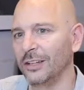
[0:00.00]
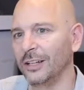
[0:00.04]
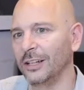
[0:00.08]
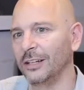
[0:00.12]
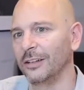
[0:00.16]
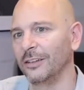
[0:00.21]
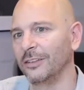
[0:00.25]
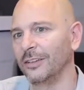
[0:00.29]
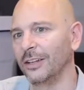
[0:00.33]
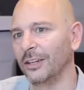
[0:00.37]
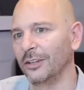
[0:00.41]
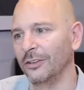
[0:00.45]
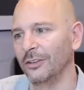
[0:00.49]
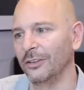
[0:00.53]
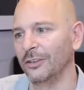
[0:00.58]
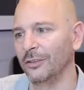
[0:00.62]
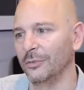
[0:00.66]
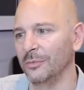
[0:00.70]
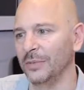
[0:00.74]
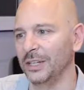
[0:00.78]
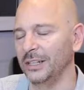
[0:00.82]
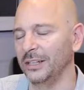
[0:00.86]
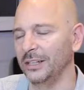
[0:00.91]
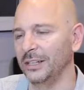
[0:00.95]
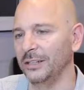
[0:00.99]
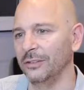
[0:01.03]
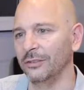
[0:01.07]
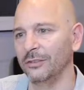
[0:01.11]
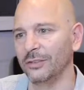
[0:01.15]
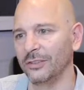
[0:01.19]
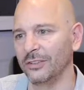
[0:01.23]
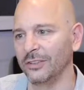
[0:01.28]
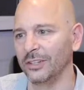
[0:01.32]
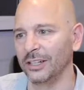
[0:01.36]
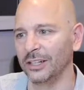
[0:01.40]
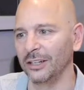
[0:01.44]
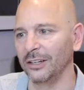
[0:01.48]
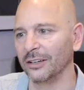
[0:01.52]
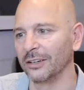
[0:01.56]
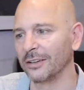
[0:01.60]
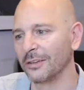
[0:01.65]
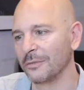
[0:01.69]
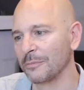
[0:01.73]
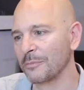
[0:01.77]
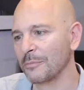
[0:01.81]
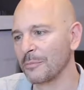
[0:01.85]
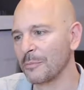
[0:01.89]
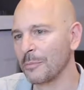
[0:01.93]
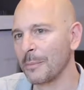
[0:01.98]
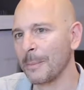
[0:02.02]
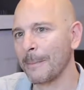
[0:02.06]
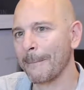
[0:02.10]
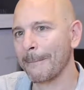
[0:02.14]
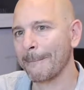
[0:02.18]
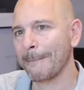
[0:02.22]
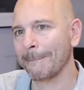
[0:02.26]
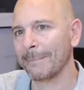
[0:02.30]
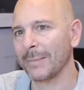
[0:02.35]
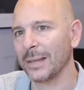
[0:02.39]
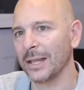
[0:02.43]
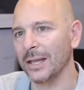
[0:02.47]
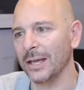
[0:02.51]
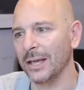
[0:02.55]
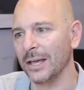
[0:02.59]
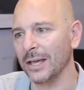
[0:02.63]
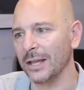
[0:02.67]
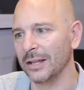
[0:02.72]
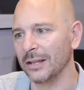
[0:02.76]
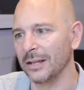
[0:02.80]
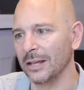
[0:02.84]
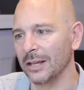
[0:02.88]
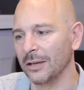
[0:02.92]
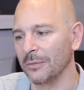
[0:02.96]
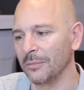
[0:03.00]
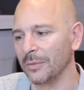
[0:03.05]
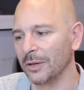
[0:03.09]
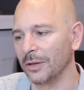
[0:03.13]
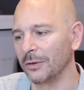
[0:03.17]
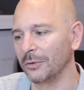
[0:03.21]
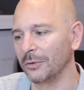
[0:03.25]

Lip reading: little sounds to make it interesting. And but